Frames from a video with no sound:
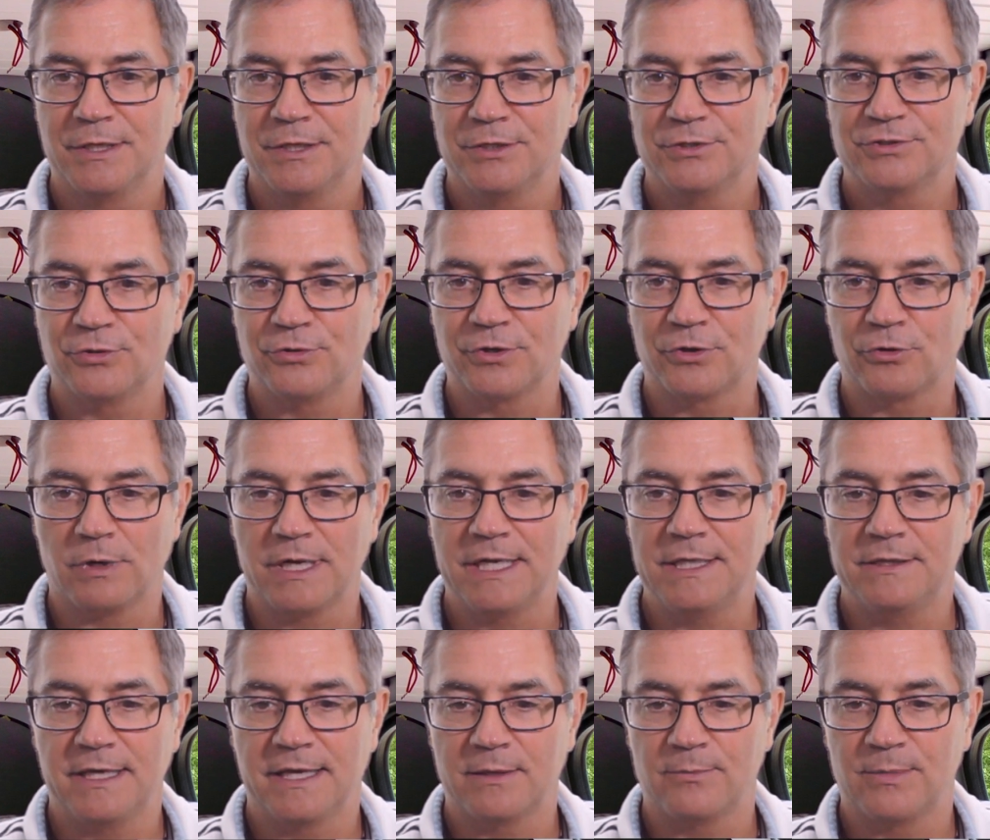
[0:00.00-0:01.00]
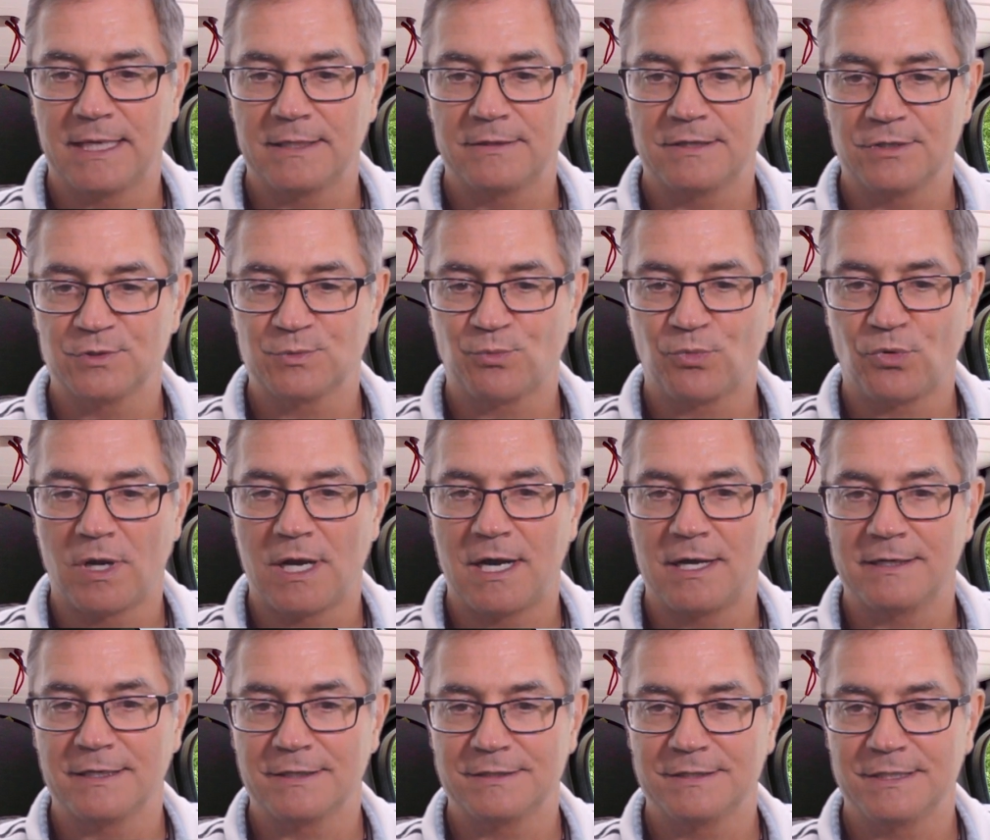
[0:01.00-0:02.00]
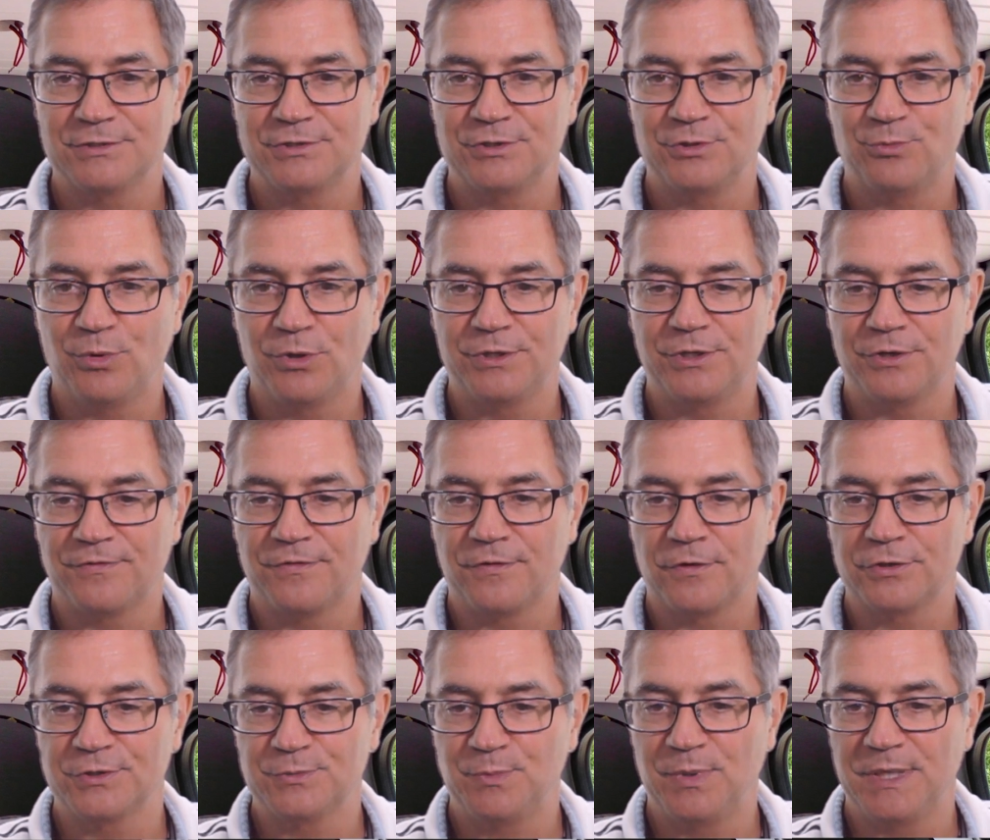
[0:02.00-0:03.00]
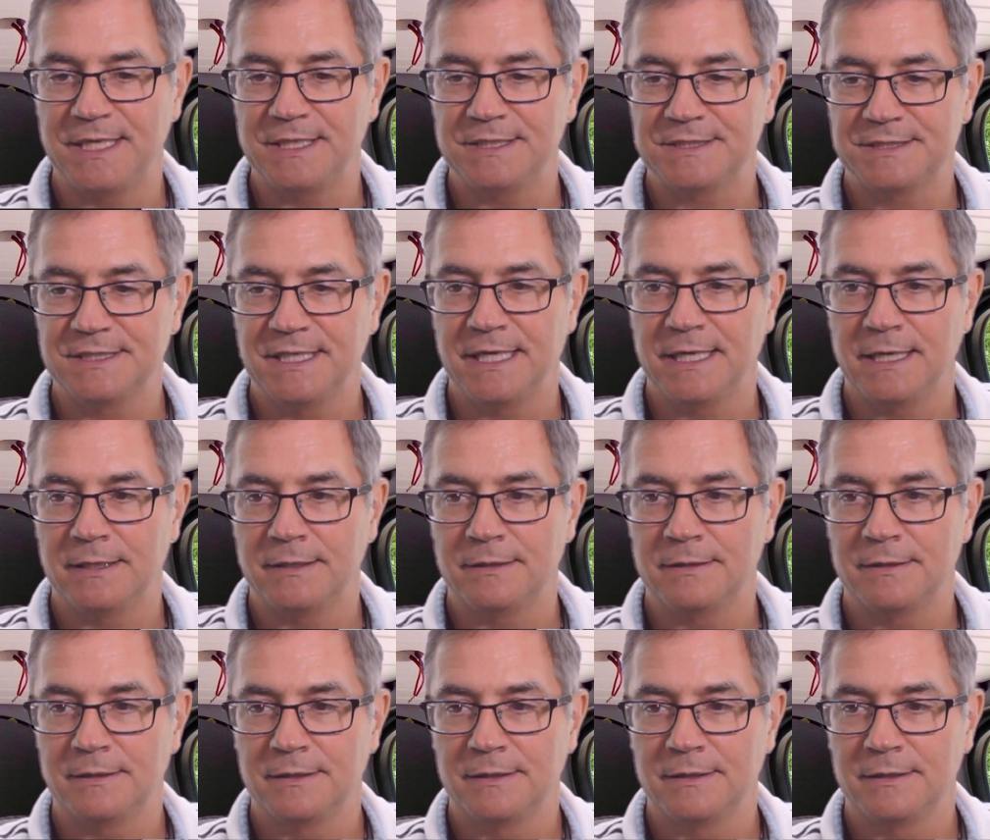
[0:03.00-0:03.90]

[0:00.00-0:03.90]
So the great thing about this product is you put your first piece in,